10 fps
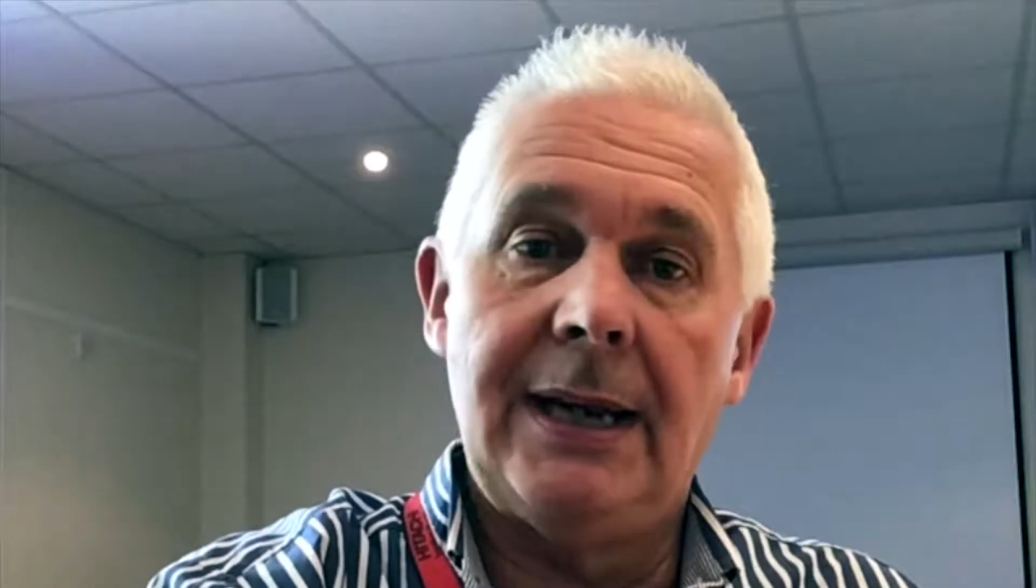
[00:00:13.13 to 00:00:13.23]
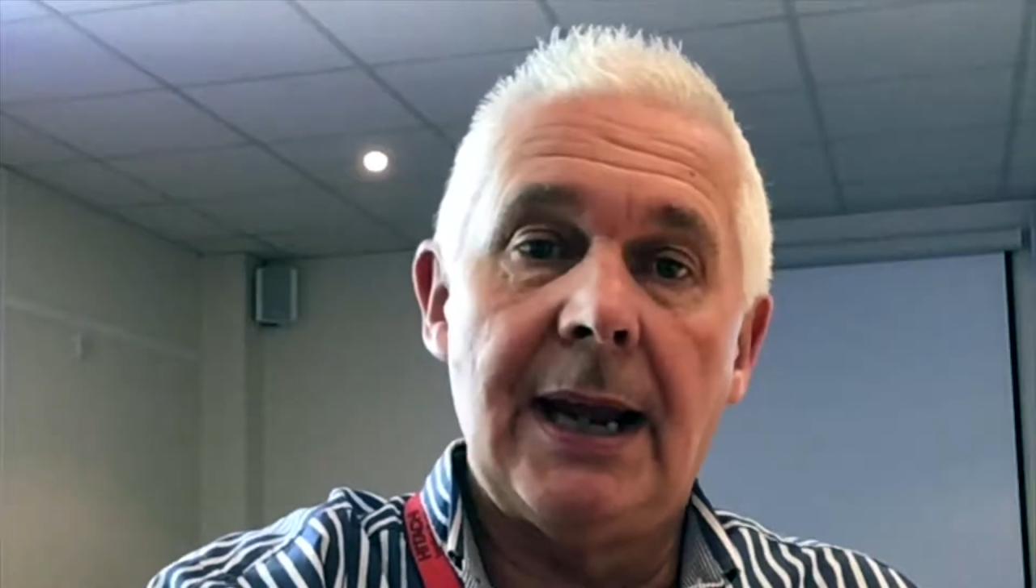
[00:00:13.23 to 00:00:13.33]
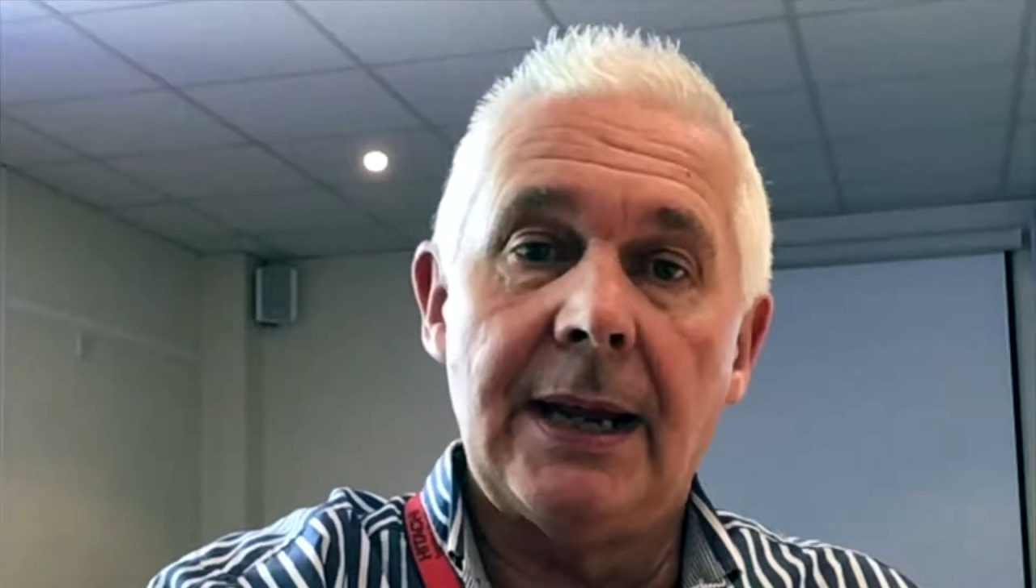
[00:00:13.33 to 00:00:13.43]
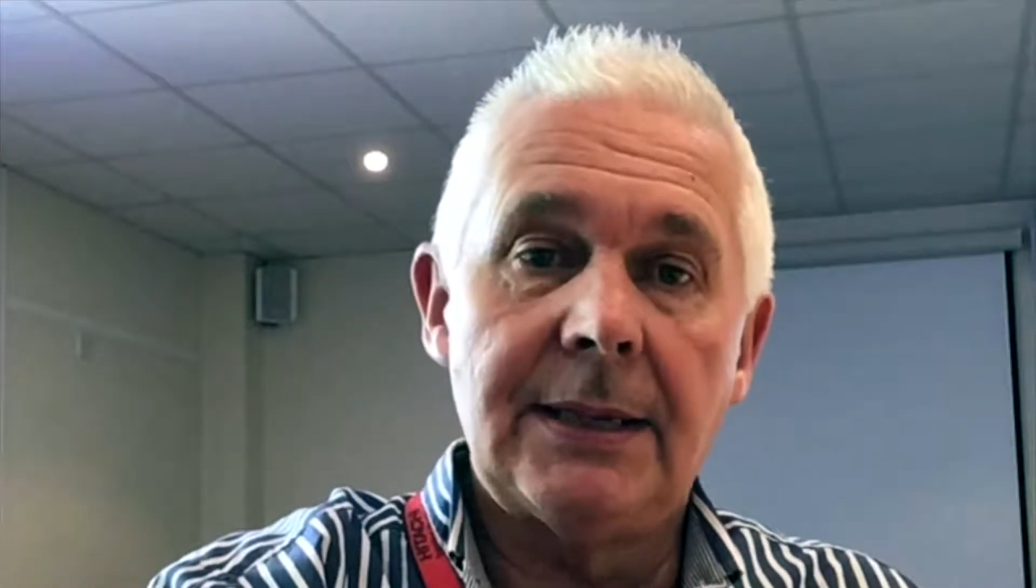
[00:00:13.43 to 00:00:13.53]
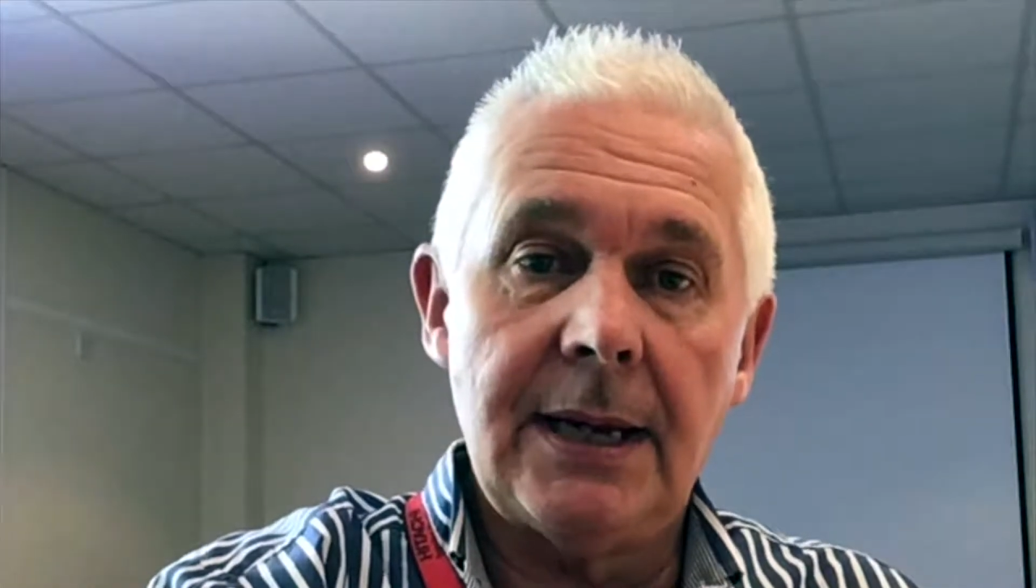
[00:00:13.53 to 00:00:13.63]
in
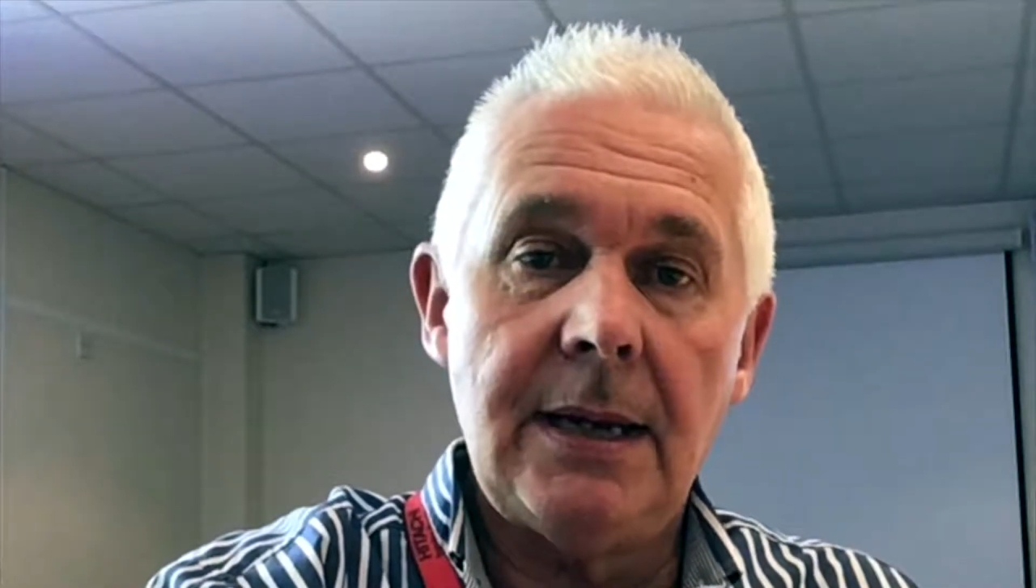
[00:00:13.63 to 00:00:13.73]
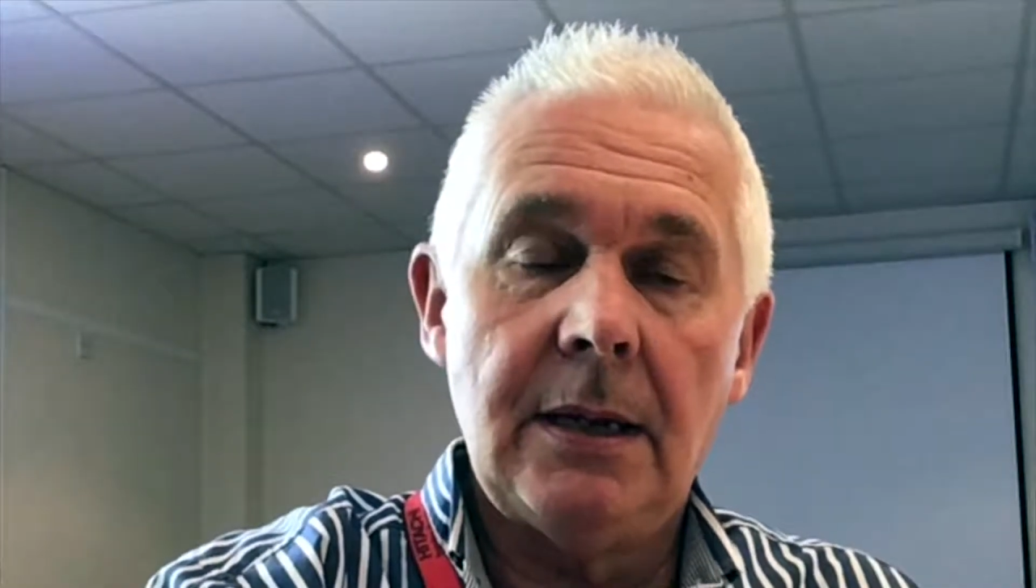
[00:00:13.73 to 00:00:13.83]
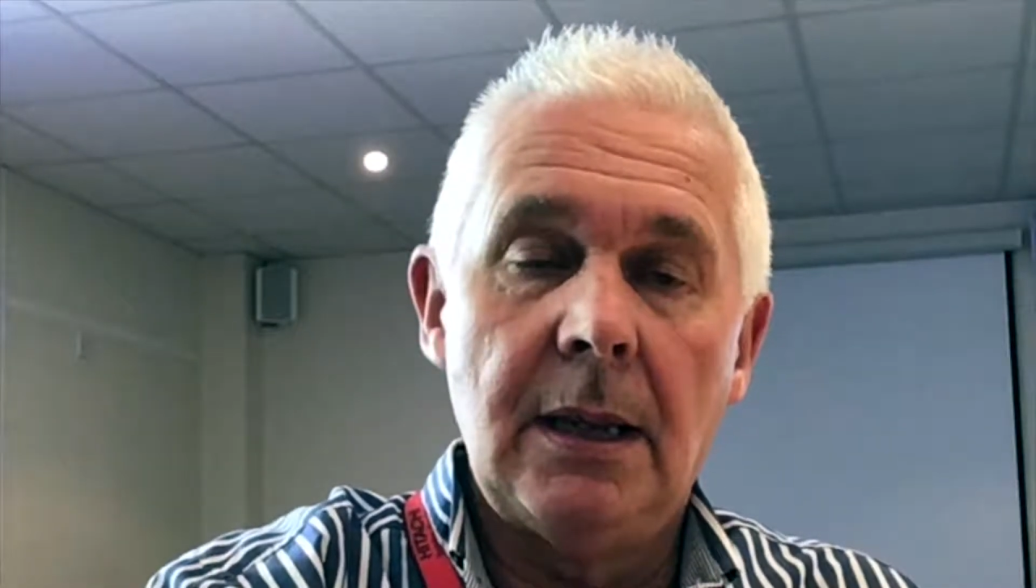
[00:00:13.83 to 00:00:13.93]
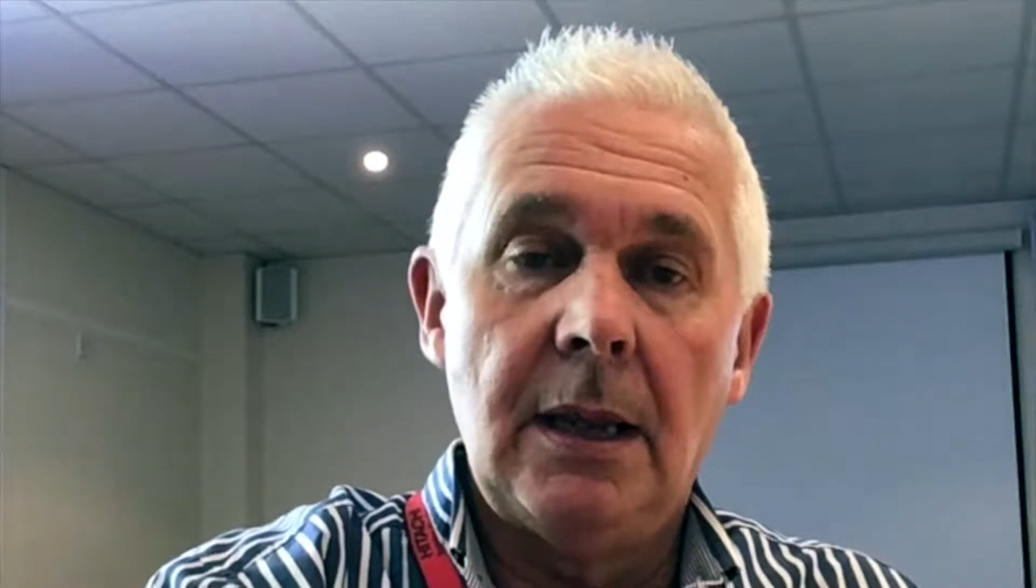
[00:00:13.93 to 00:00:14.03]
IT,